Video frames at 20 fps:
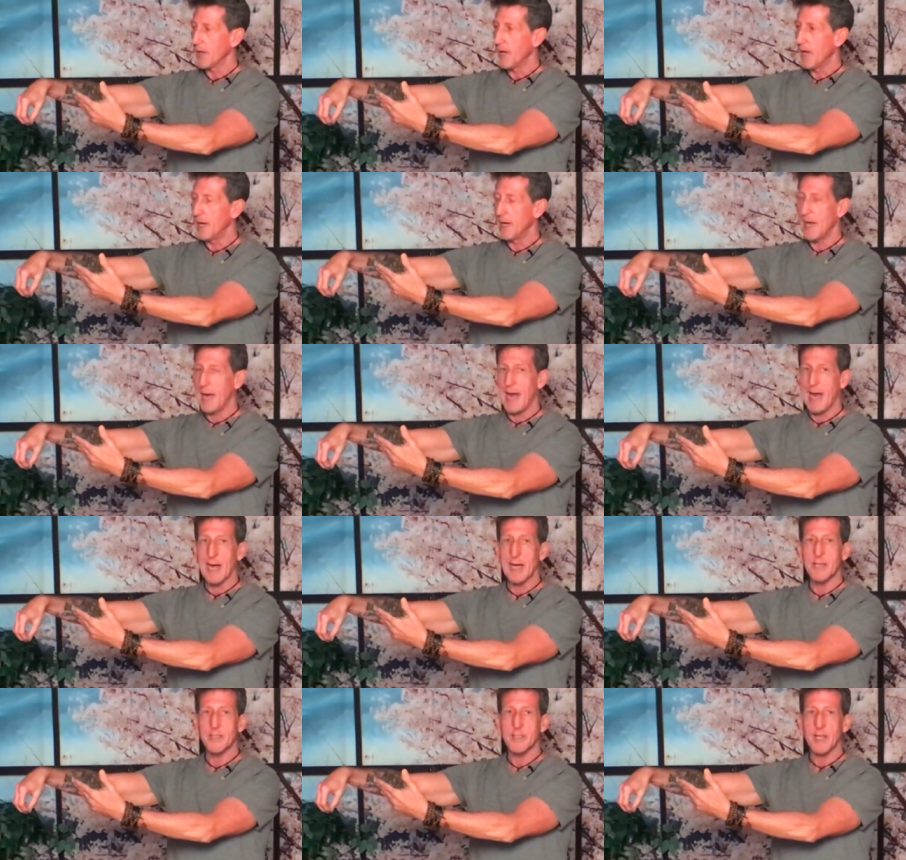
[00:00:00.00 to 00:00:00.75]
And
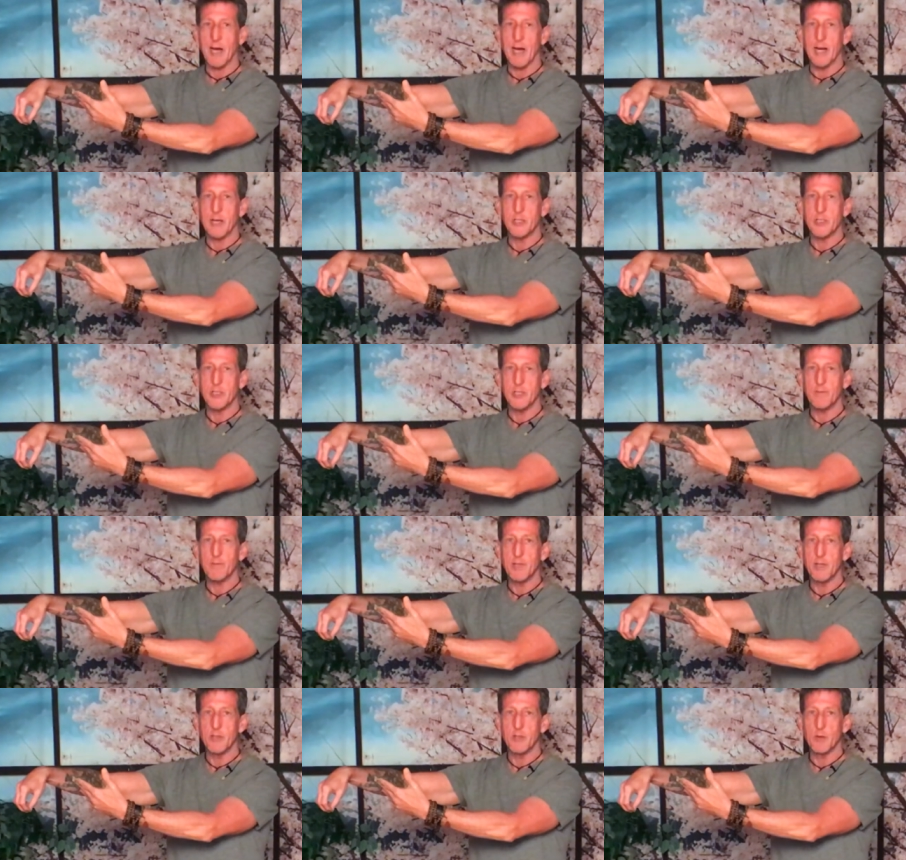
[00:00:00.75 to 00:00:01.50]
as I
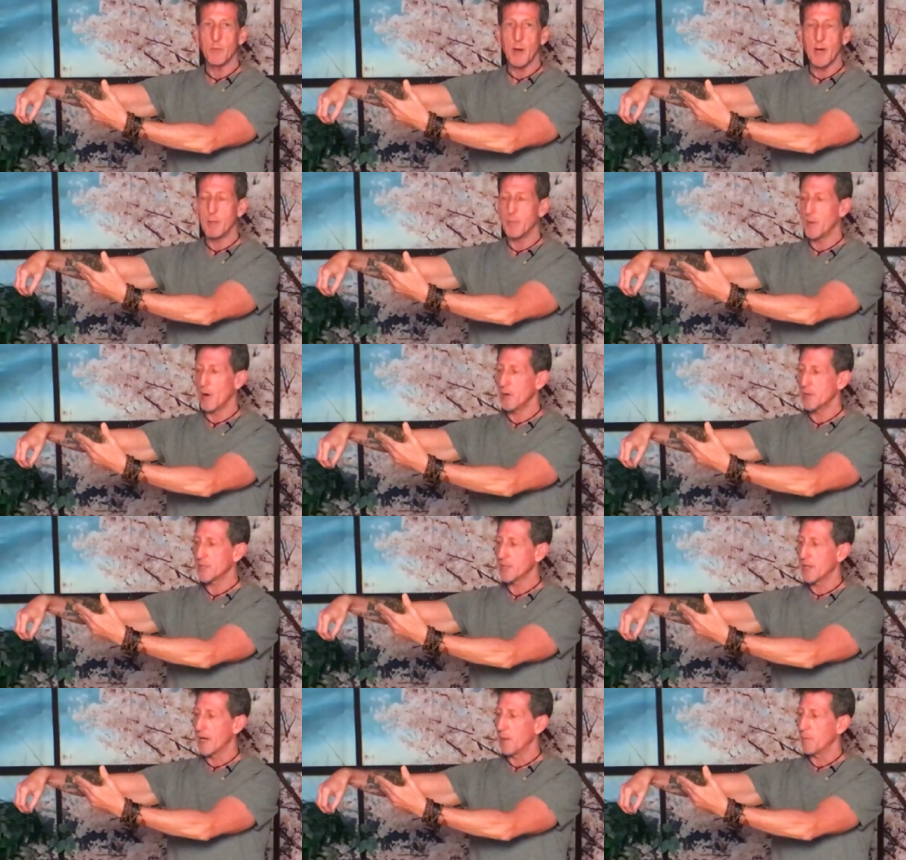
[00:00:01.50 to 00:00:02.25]
shift into my bow
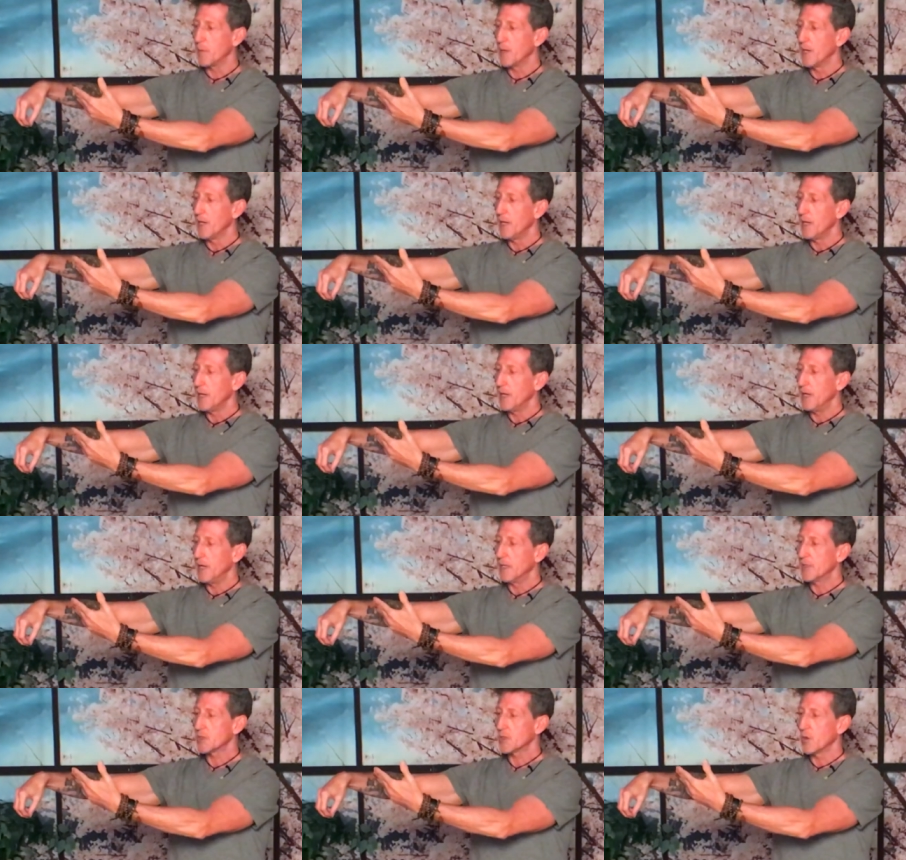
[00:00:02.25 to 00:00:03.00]
step,
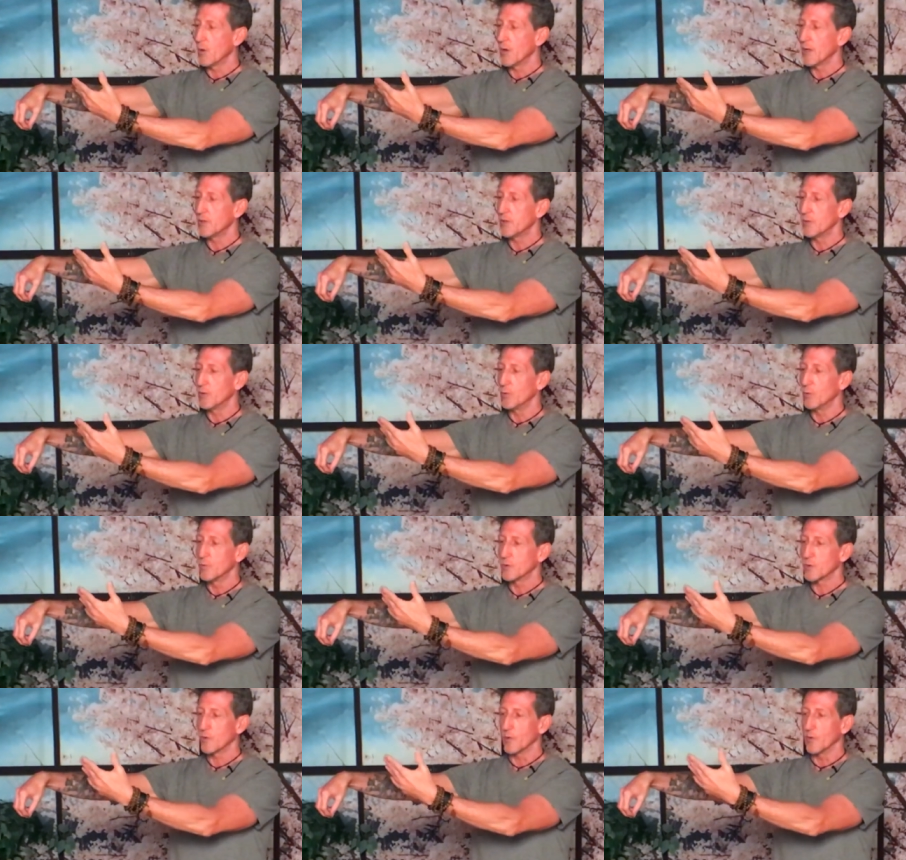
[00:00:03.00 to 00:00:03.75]
it's going
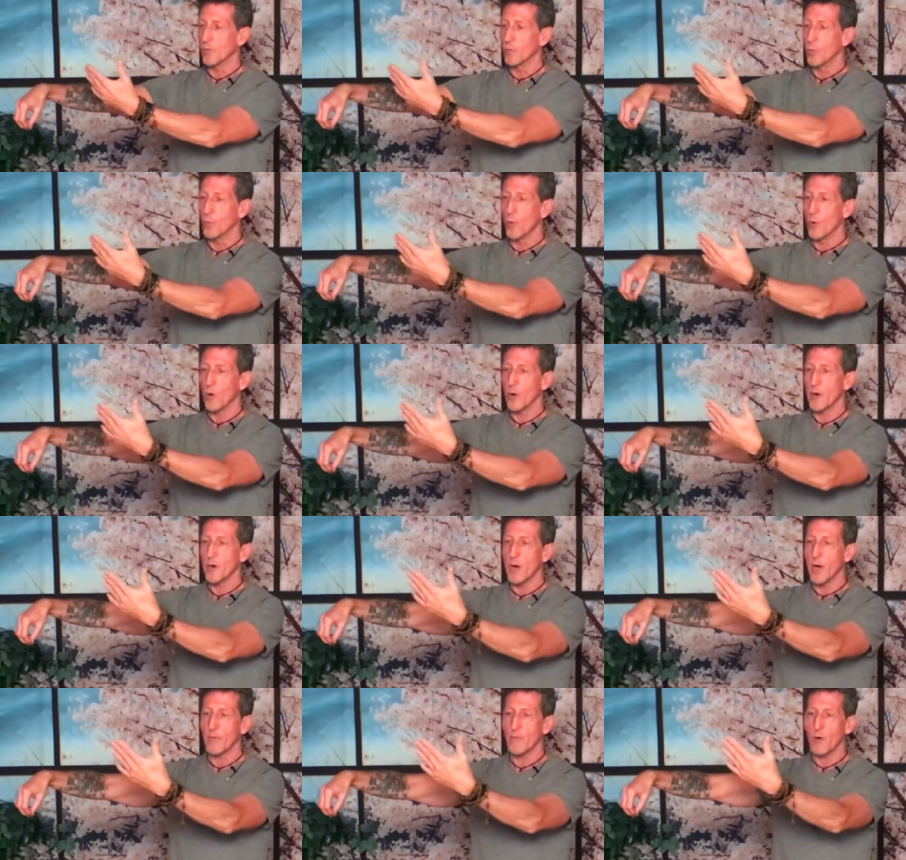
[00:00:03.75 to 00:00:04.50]
to sort of
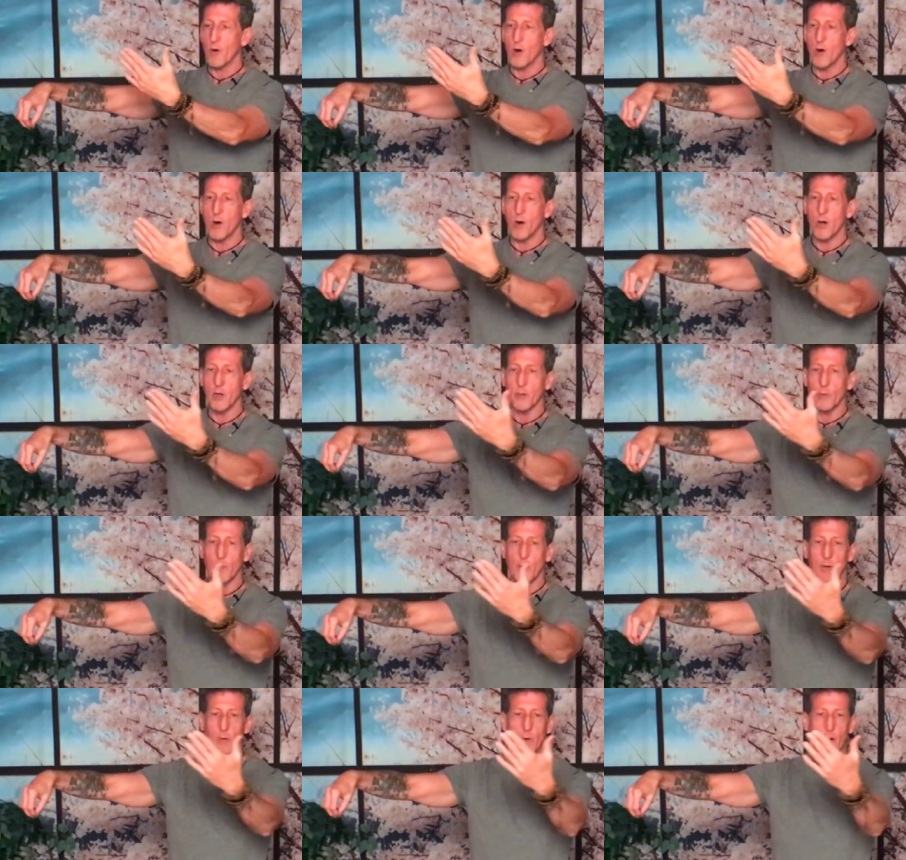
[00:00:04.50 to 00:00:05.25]
ward off all the
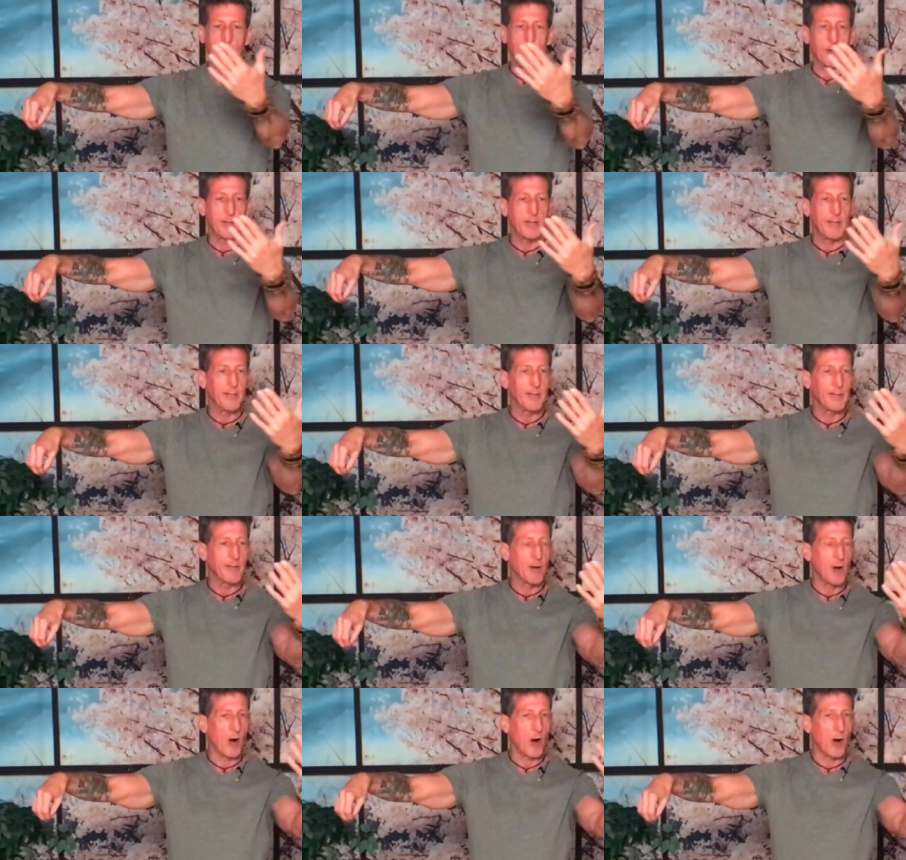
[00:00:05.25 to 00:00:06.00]
way around in
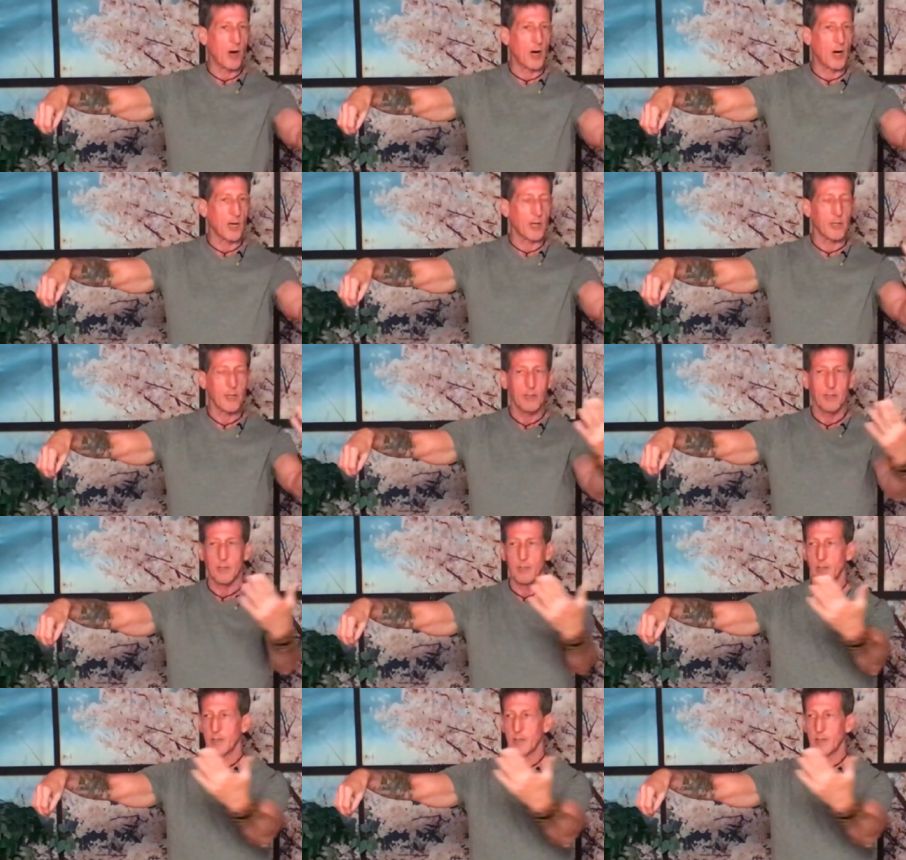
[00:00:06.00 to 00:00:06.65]
an arc